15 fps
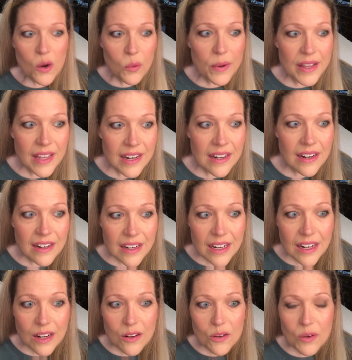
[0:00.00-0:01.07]
When, you
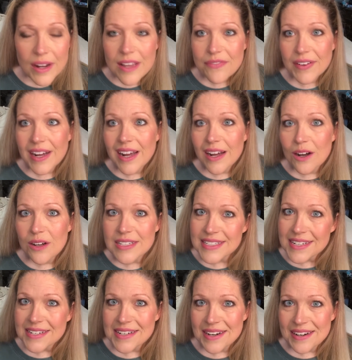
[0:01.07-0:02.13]
know, if I
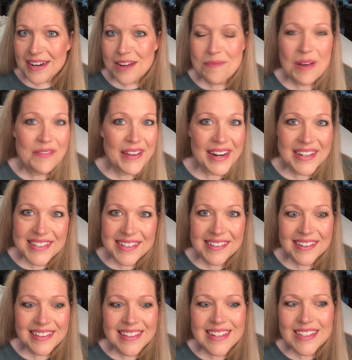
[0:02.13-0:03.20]
sit down at my vanity
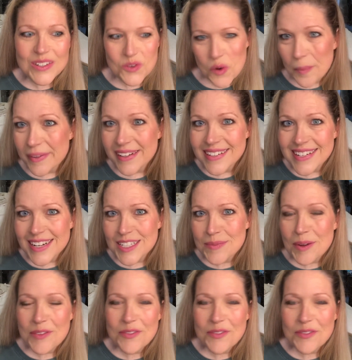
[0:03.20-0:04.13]
like this, normally it takes me